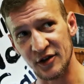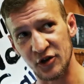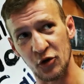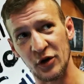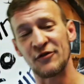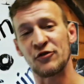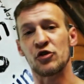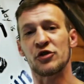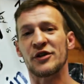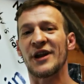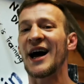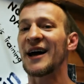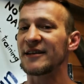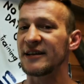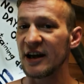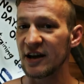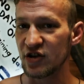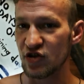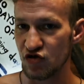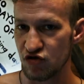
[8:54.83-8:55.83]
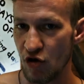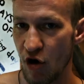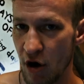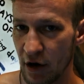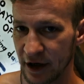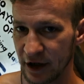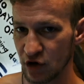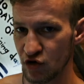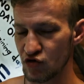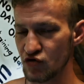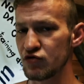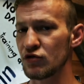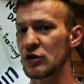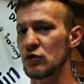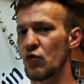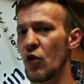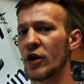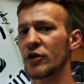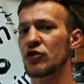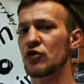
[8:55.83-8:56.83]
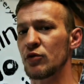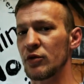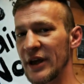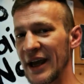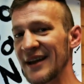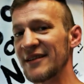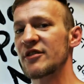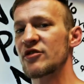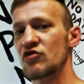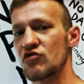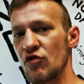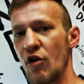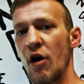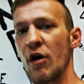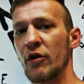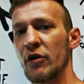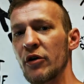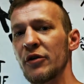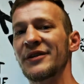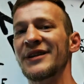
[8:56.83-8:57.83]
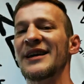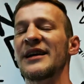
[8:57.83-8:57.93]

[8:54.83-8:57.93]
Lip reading: So if you're not yet strong and you truly want to get stronger,